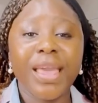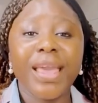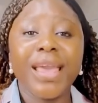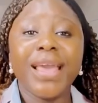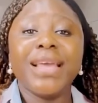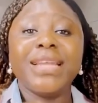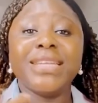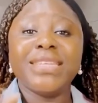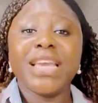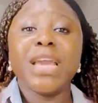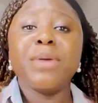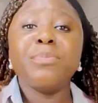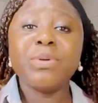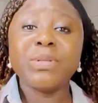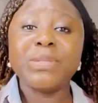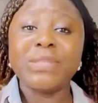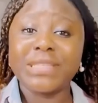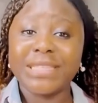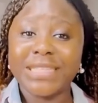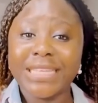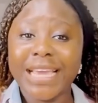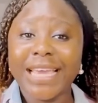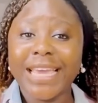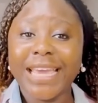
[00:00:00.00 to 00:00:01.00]
They're able to
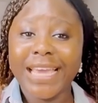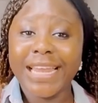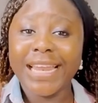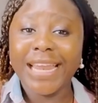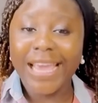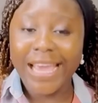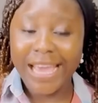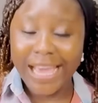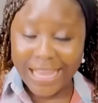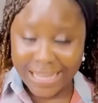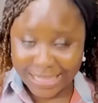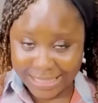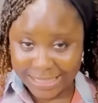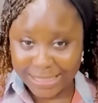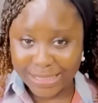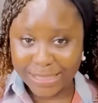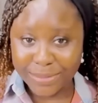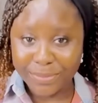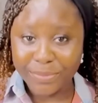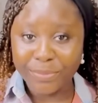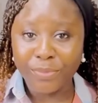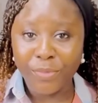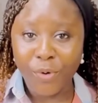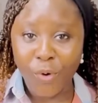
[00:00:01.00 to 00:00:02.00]
take in heat
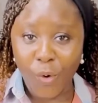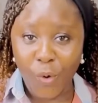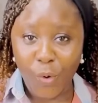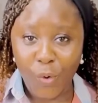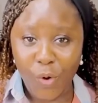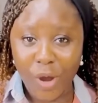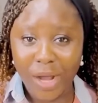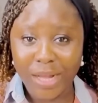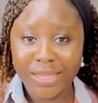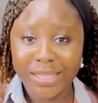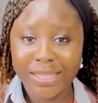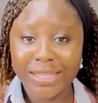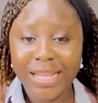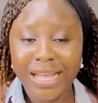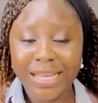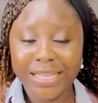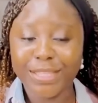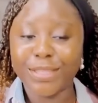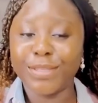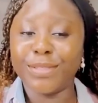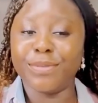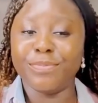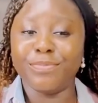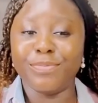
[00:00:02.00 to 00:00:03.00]
more. I think
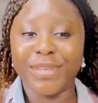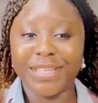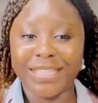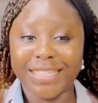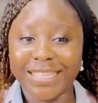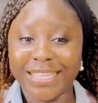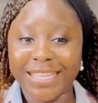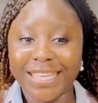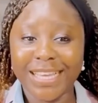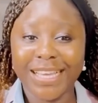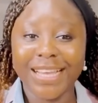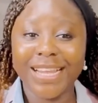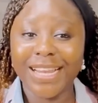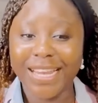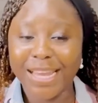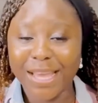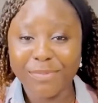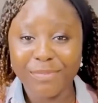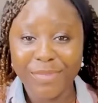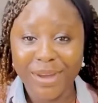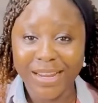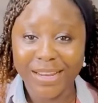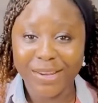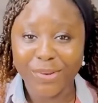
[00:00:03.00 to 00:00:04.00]
that's the basic
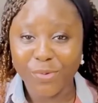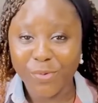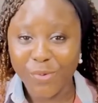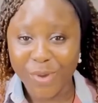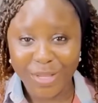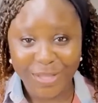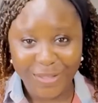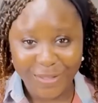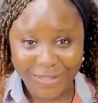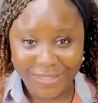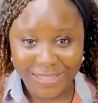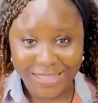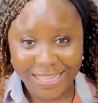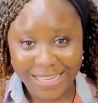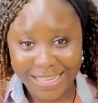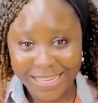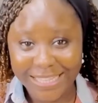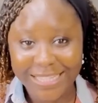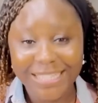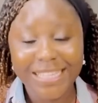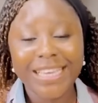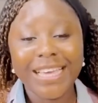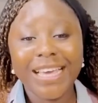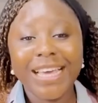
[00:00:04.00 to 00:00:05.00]
layman way to say
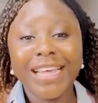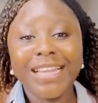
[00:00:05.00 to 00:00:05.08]
it.